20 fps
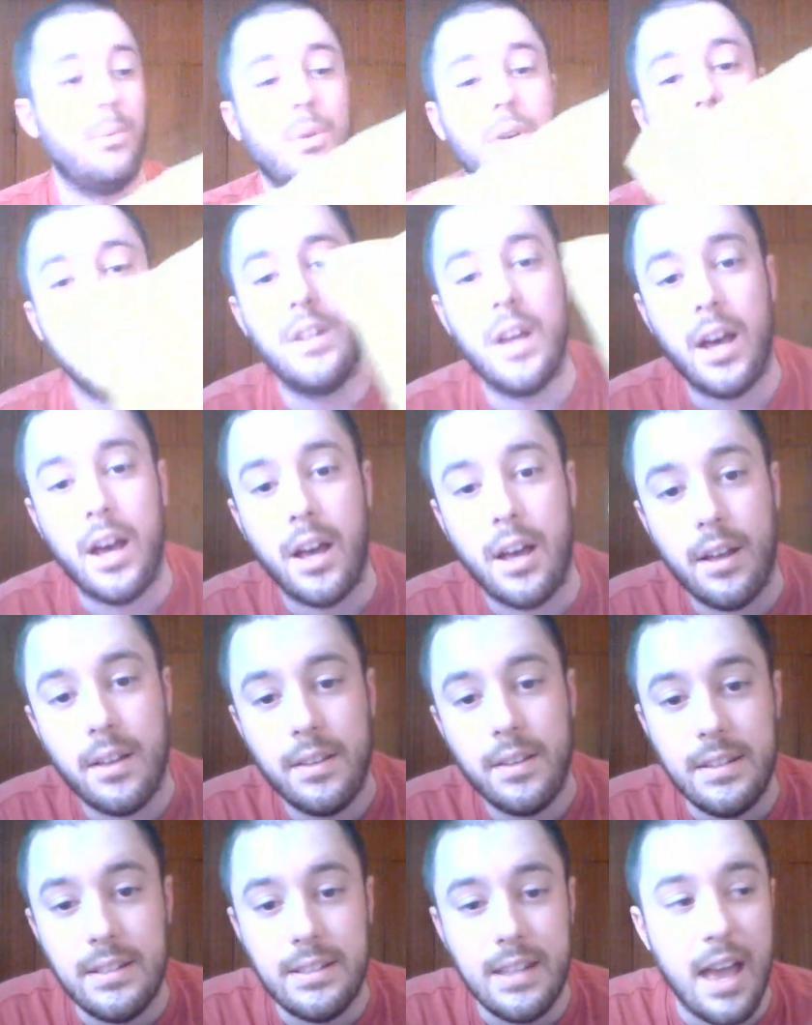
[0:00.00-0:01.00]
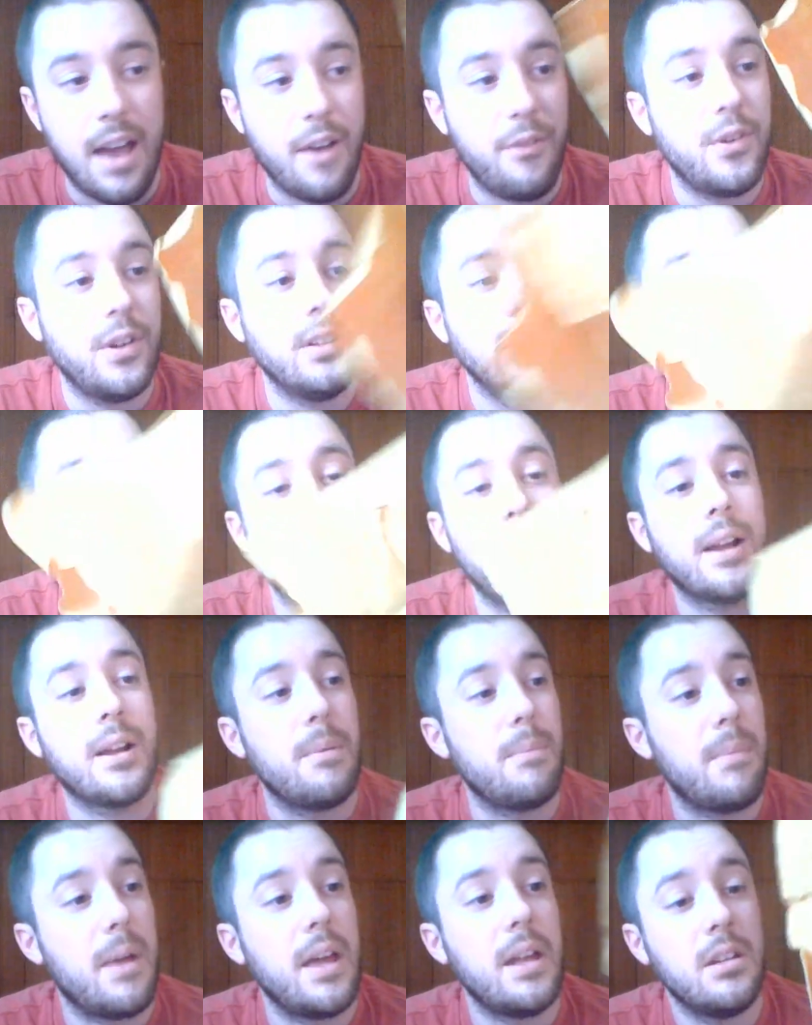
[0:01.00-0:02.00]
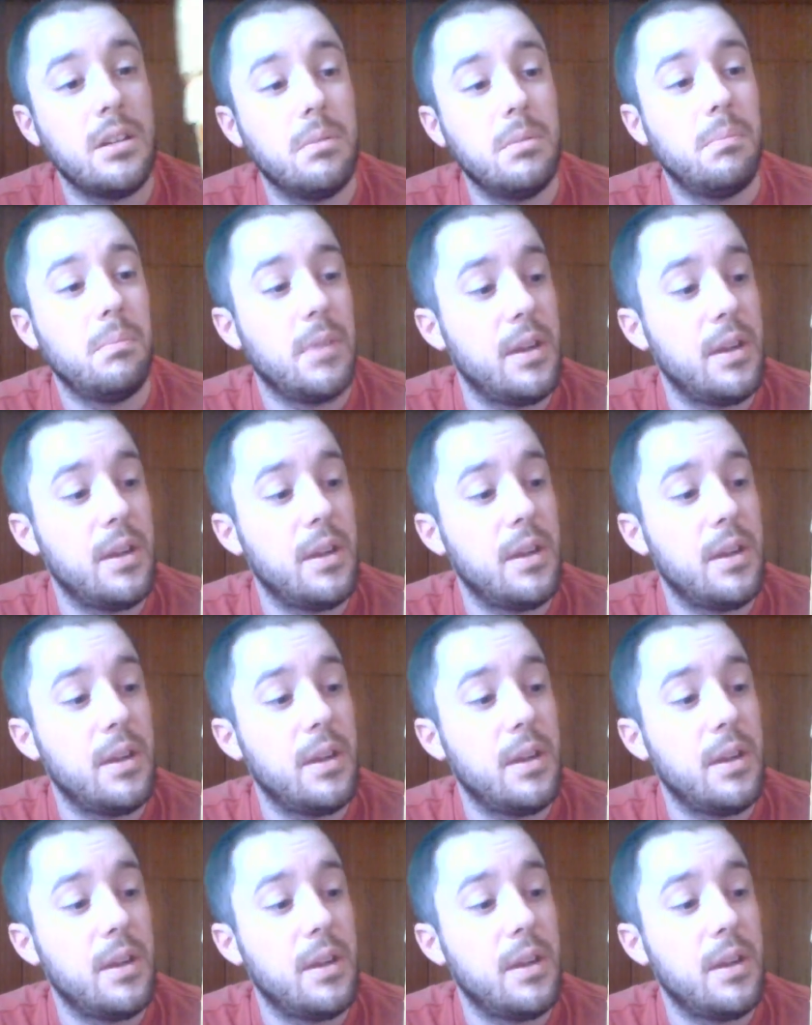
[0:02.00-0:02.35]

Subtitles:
would definitely recommend,